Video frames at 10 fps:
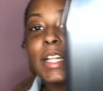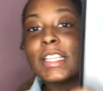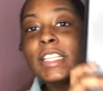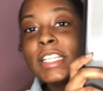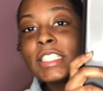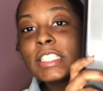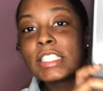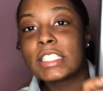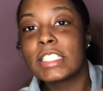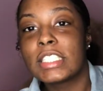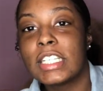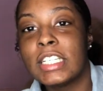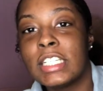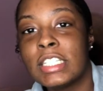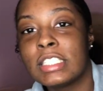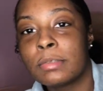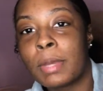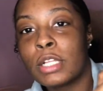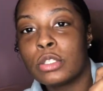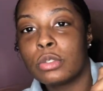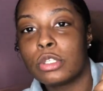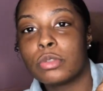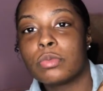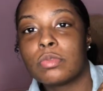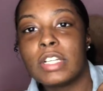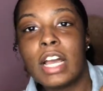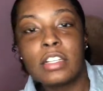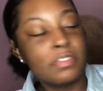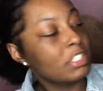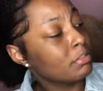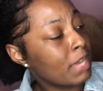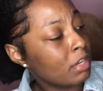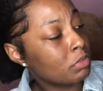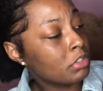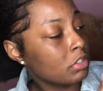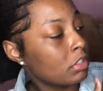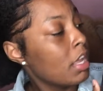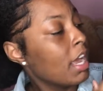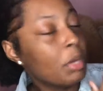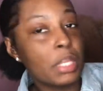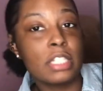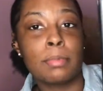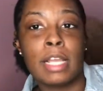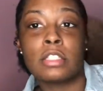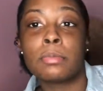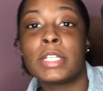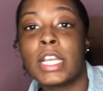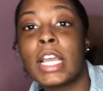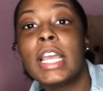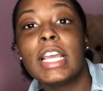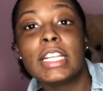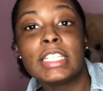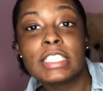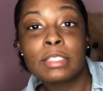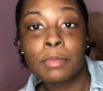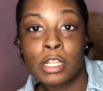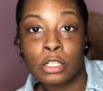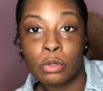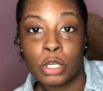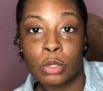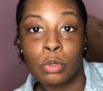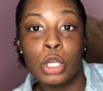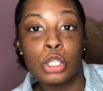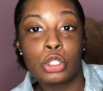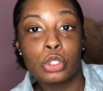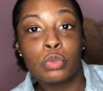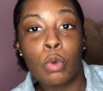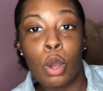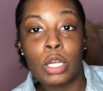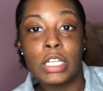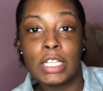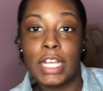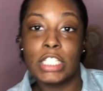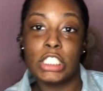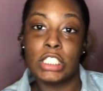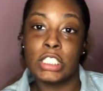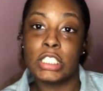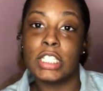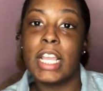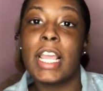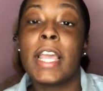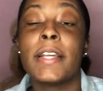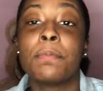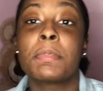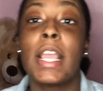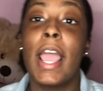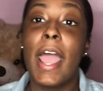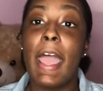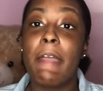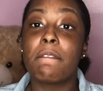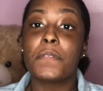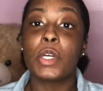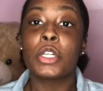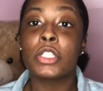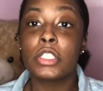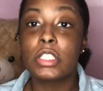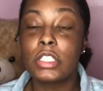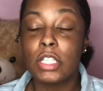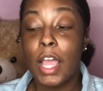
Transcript: This is my logo. If it's backwards, I don't think it's backwards, but yeah, this is my logo, Two Raw Collections. And at first,